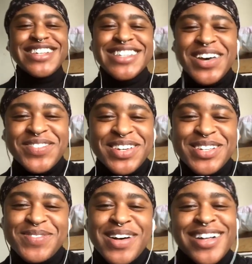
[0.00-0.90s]
Savvy as
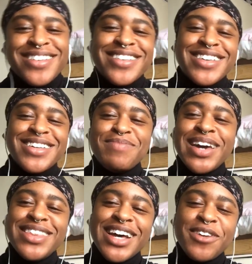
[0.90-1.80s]
well. Make
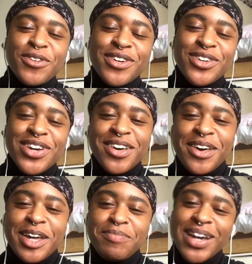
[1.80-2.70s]
that, if you're in Neukölln,
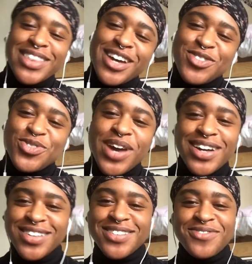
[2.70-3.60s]
make that trek to
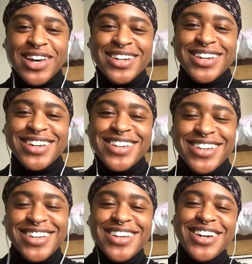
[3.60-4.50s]
Wedding and
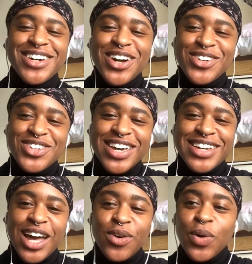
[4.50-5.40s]
go check it out.
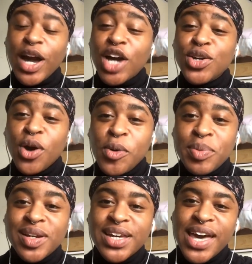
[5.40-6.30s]
Are you open
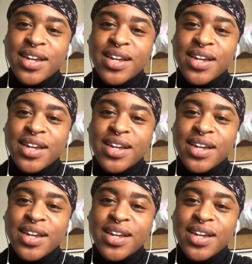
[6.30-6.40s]
again?